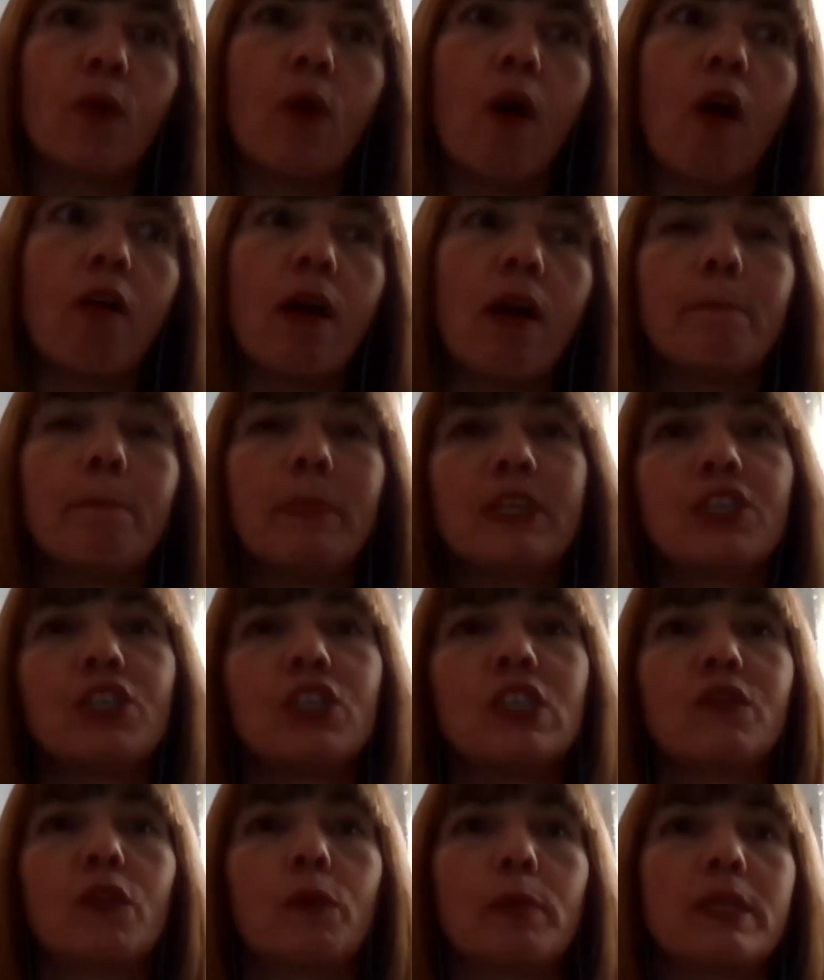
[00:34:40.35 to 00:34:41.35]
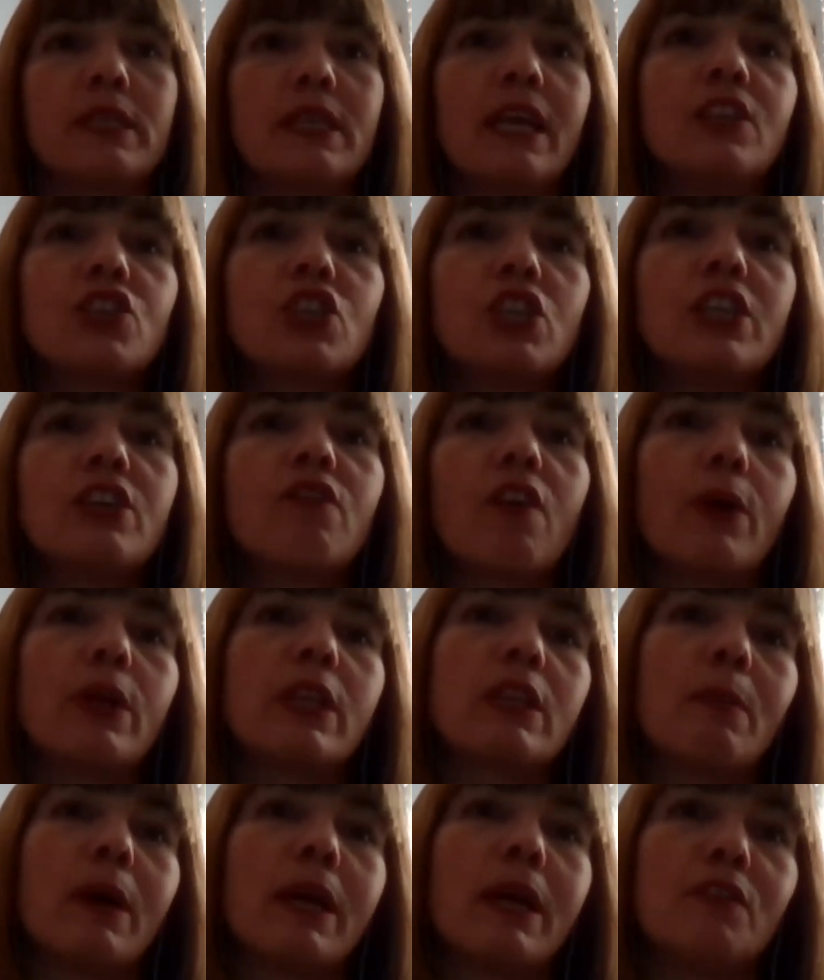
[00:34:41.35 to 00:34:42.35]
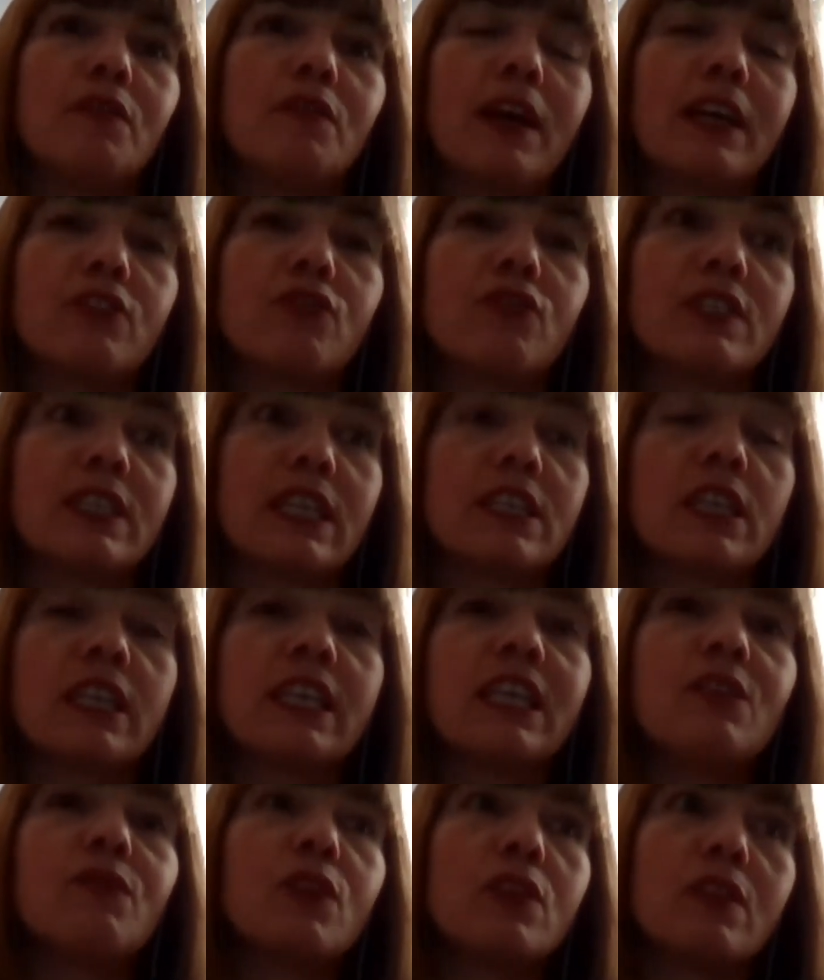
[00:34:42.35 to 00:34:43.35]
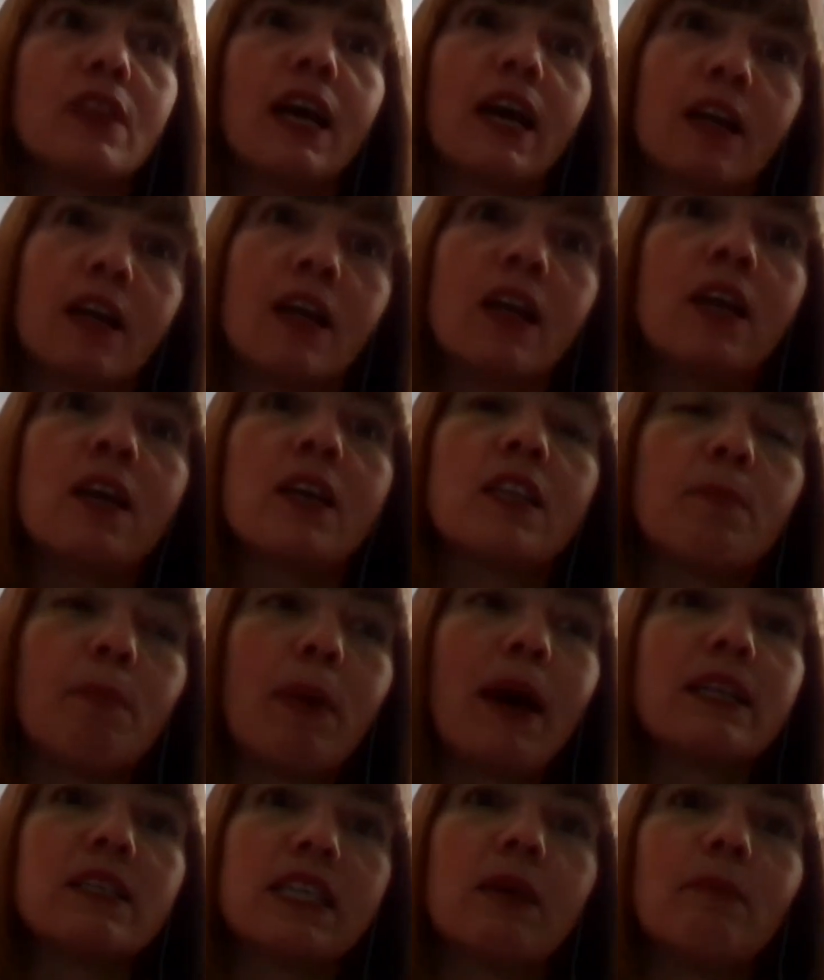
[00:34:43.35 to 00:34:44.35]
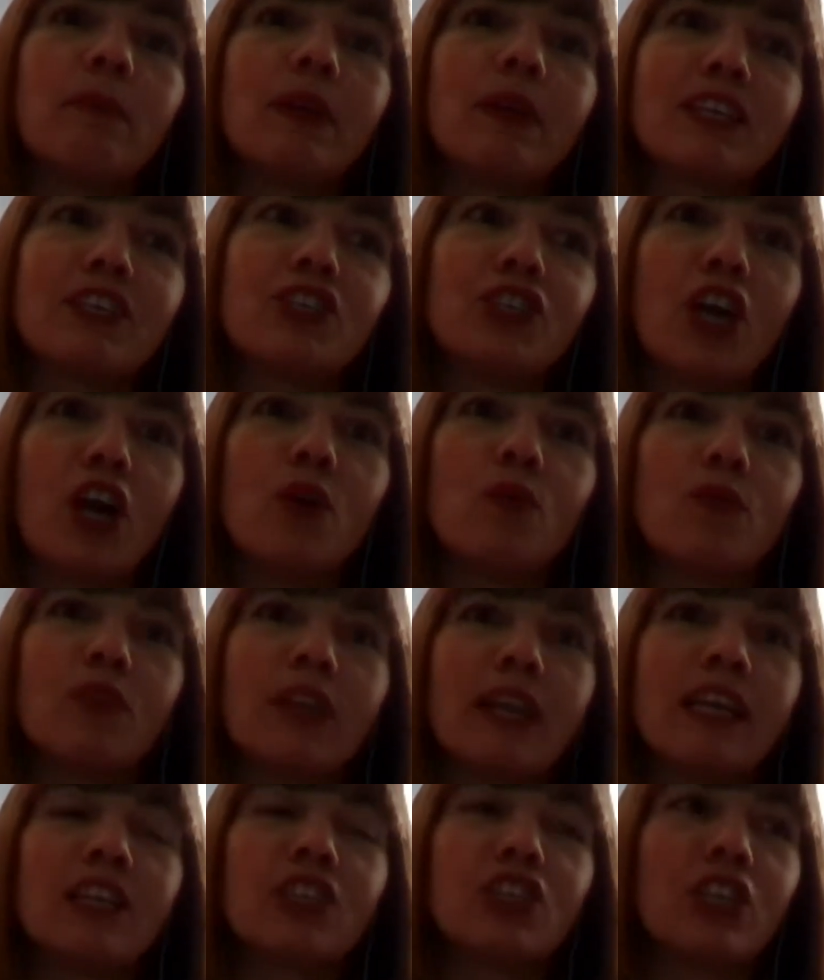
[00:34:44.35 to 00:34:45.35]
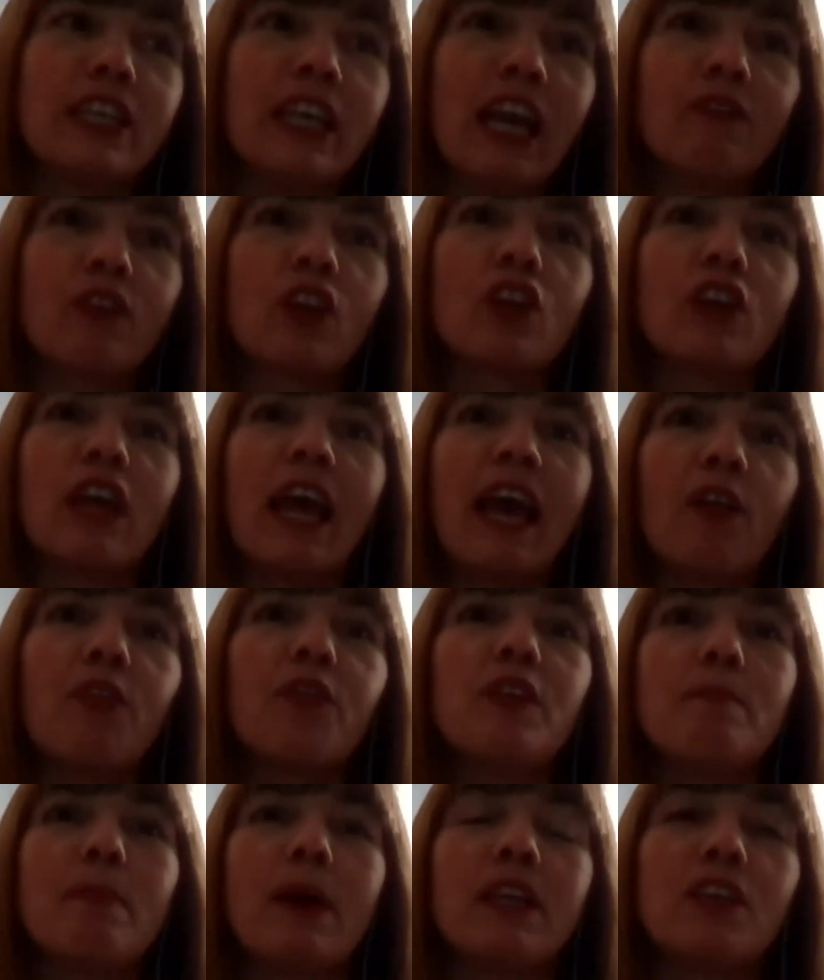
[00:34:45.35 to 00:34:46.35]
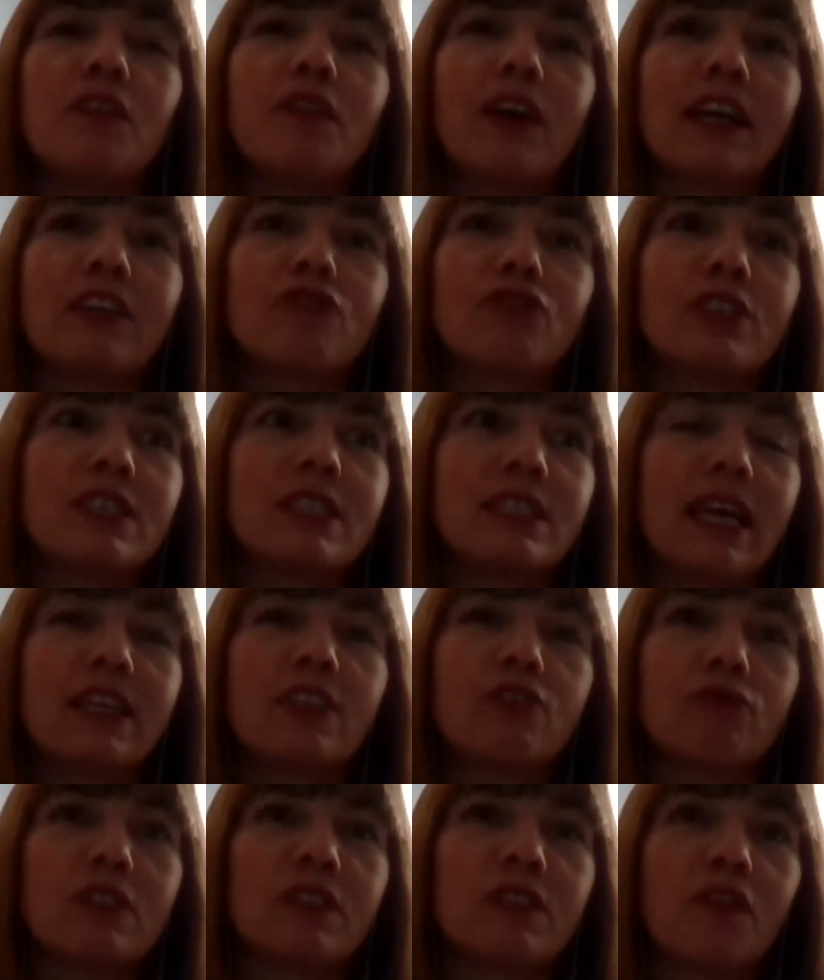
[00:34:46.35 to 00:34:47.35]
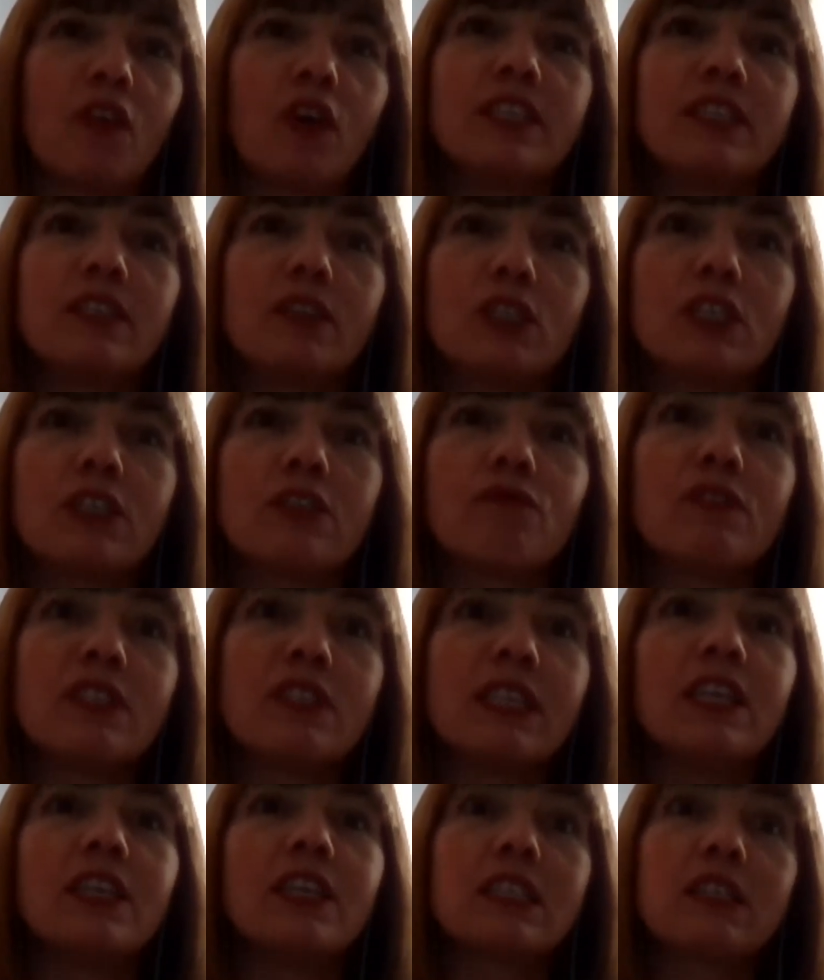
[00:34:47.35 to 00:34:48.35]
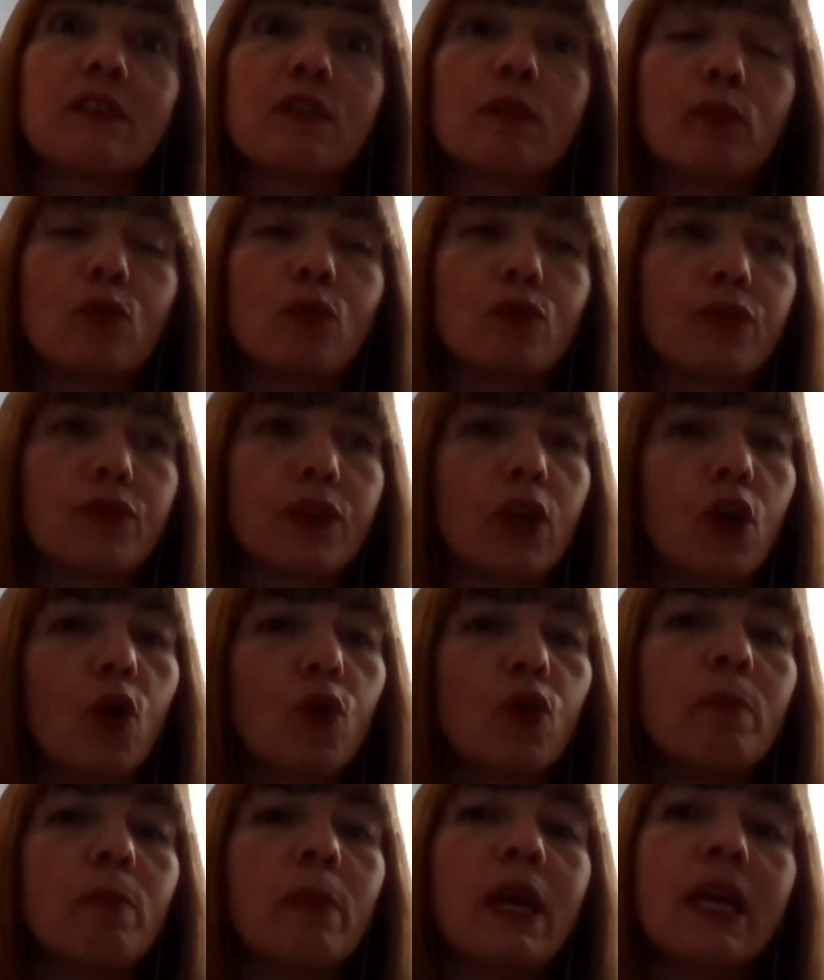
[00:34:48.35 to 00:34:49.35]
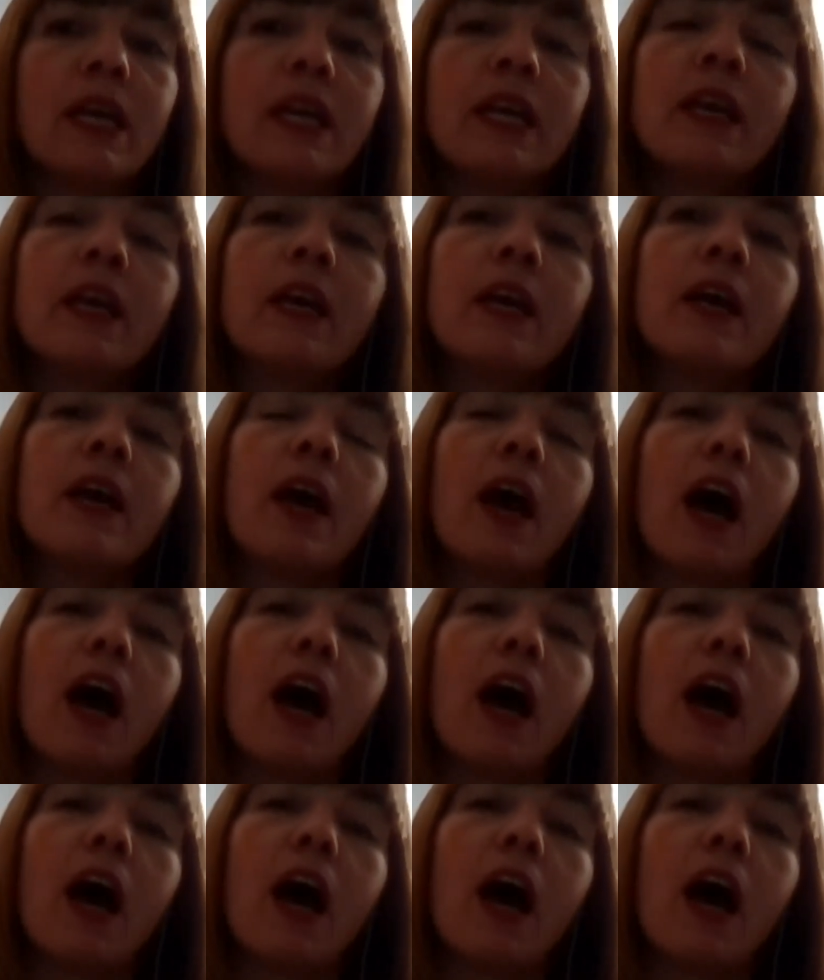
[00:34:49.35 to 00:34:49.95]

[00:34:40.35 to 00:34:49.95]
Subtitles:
our ambitions for potentially growing the manufacturing sector, given that the pandemic has shown that actually having a healthy manufacturing sector is vital to the resilience of the broader economy.